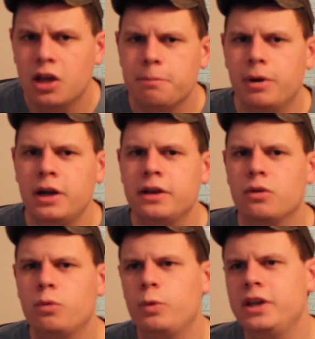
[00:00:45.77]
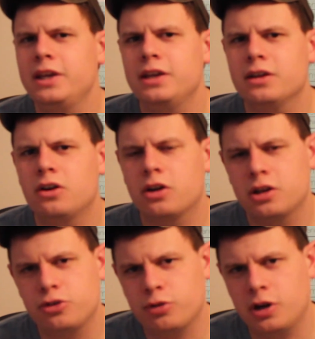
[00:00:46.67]
But we are
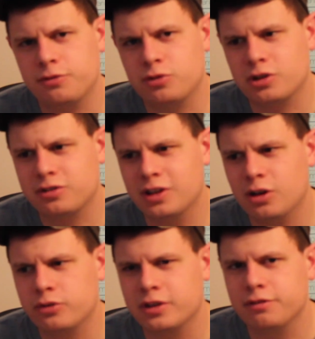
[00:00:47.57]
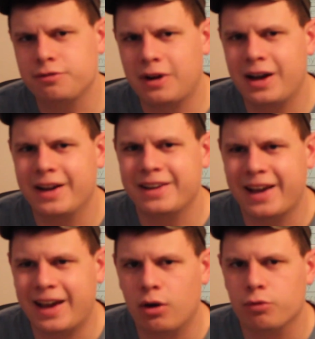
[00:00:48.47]
going to try it for ourselves and find
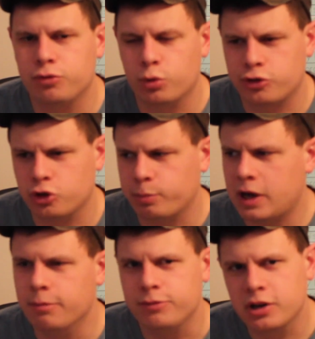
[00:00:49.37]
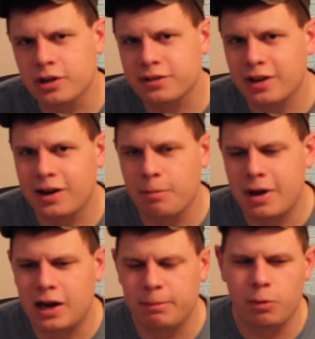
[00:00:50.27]
out for sure. But I'm very excited
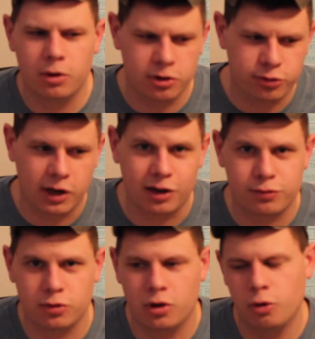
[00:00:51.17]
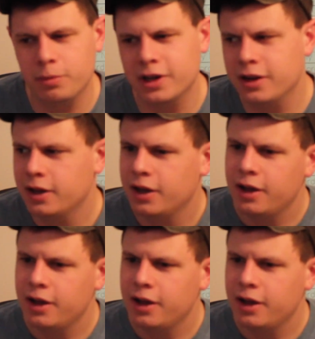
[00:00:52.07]
about it. Been wanting to try it for a little bit.